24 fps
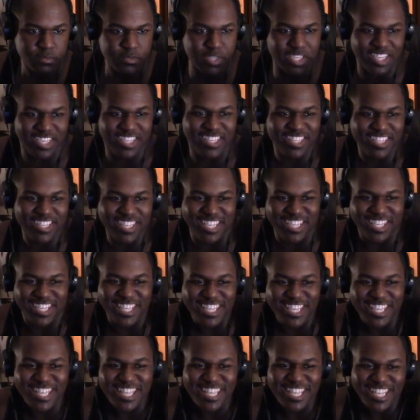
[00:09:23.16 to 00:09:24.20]
open.
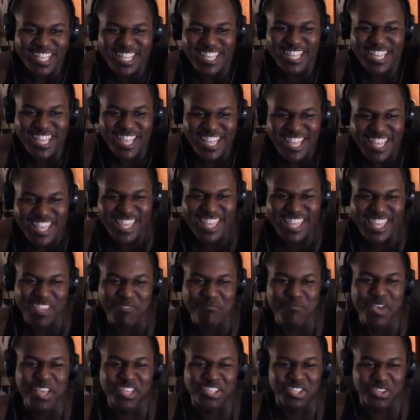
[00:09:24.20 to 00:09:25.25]

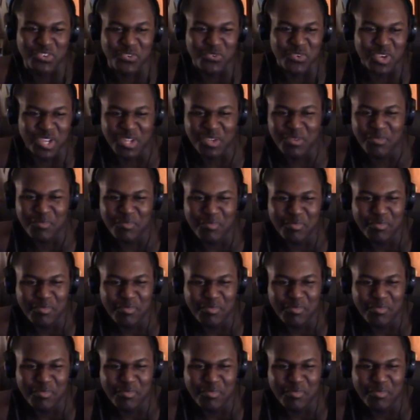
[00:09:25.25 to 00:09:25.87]
Messing with him.